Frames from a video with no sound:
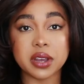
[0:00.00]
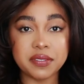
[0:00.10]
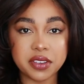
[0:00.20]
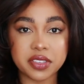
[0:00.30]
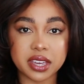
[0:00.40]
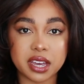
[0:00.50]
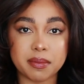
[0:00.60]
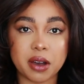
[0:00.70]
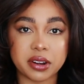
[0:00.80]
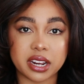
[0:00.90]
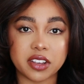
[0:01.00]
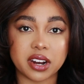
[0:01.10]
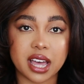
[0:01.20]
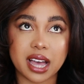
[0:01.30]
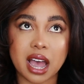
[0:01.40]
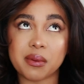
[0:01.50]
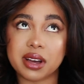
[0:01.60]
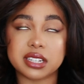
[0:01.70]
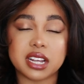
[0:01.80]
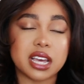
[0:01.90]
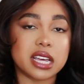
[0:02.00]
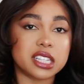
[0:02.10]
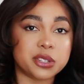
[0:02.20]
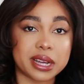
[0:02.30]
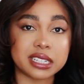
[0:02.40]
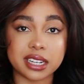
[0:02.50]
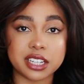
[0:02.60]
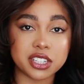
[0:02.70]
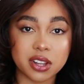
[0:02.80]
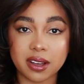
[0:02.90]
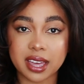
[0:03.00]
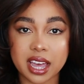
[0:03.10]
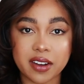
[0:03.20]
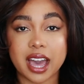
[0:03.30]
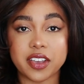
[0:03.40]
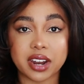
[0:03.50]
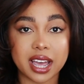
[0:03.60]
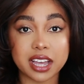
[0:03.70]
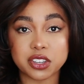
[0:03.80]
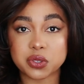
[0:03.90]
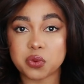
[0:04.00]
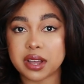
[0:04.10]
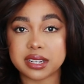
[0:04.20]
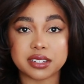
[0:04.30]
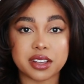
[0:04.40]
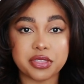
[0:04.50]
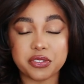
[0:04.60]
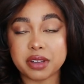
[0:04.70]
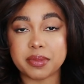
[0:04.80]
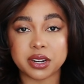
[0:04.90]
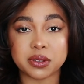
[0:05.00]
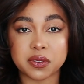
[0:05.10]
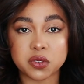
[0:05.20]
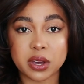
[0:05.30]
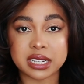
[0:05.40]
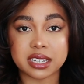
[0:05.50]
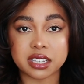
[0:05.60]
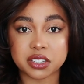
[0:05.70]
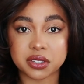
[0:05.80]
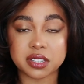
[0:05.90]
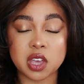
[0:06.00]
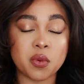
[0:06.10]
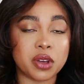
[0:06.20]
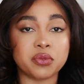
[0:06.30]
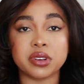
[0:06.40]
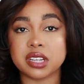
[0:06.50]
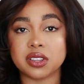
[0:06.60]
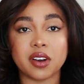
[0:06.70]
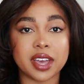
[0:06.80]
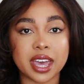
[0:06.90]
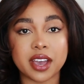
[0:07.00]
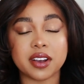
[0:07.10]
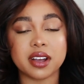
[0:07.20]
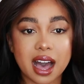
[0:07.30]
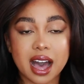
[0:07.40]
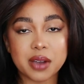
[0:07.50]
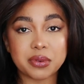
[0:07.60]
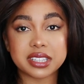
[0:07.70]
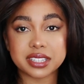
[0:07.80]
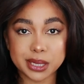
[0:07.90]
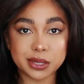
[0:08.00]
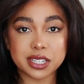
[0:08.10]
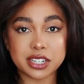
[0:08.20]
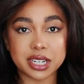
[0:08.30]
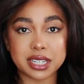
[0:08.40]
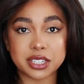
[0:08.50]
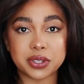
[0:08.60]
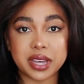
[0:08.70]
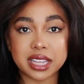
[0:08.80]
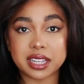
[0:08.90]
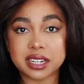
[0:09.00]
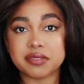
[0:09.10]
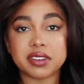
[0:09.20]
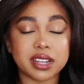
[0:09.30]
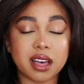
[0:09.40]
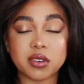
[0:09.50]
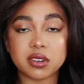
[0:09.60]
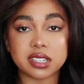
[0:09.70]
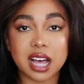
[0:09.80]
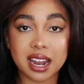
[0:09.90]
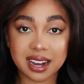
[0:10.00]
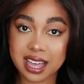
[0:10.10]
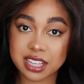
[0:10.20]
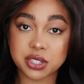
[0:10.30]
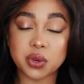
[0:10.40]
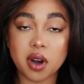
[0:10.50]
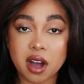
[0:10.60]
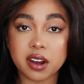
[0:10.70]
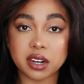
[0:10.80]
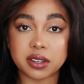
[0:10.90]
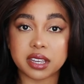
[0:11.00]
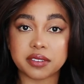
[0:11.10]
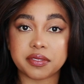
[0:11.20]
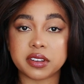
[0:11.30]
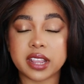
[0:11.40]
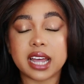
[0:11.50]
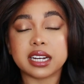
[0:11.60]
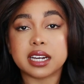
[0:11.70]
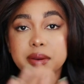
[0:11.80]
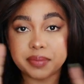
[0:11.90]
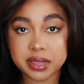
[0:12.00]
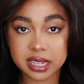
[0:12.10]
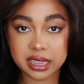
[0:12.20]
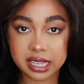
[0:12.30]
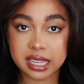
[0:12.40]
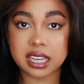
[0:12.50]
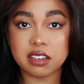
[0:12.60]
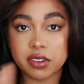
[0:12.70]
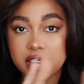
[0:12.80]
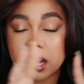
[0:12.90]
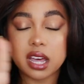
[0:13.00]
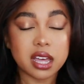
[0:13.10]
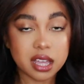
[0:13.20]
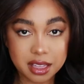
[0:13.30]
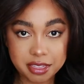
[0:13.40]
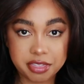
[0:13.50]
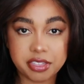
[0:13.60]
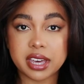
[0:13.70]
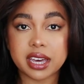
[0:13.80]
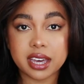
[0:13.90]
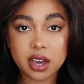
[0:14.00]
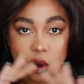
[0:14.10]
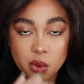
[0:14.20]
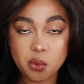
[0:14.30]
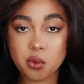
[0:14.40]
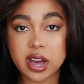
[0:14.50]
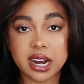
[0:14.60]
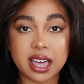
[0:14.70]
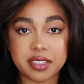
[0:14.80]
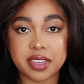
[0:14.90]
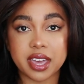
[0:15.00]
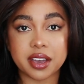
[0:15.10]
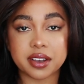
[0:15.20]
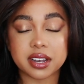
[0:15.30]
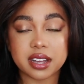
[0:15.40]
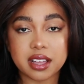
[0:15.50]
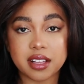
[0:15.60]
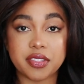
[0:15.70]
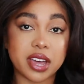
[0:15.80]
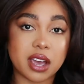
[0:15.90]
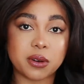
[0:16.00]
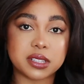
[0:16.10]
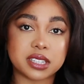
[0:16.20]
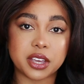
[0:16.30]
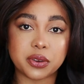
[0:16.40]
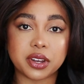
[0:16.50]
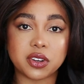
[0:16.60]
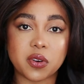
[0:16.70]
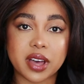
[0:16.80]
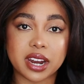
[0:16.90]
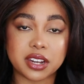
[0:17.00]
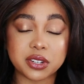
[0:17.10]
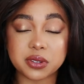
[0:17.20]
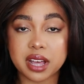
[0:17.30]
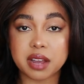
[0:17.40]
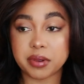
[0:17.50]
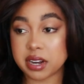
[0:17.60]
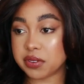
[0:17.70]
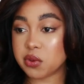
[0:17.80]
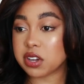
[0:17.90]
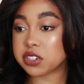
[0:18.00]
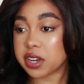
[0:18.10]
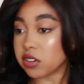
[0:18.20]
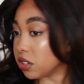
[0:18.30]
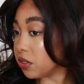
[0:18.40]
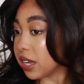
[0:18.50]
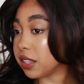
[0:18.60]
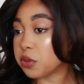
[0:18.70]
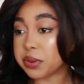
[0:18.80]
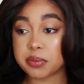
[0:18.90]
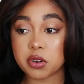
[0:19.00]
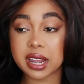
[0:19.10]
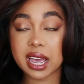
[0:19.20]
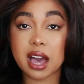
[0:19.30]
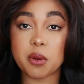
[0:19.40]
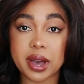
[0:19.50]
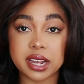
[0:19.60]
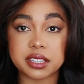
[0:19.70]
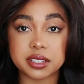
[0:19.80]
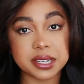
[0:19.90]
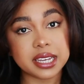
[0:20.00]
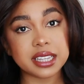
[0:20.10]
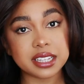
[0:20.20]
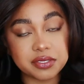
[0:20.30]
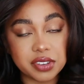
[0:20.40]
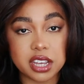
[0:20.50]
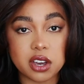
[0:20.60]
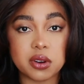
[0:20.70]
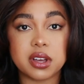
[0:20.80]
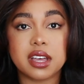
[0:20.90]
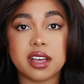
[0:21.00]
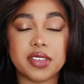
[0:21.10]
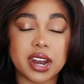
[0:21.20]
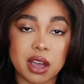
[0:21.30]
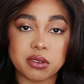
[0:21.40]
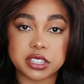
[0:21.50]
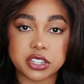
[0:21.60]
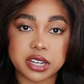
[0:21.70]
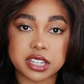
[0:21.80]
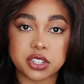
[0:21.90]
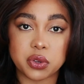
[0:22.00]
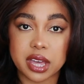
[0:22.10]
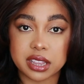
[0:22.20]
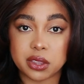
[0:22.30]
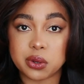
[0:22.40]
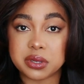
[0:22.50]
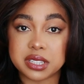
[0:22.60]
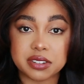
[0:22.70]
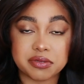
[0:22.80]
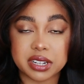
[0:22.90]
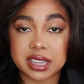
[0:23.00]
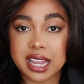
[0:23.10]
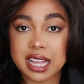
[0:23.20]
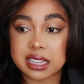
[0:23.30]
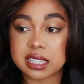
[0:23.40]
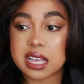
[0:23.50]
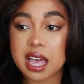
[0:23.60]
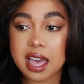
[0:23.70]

So if you're thinking about it and you're like, I want twenty inch long hair, and you're like, I just want three bundles of twenty inches because I want really long hair, I would still suggest you get the different levels unless you are looking for that completely even, thick, one length hair. Then I would you can go ahead and do that. But if you want your hair to look a little bit more like how mine is looking in this video, then I would suggest you get those different lengths.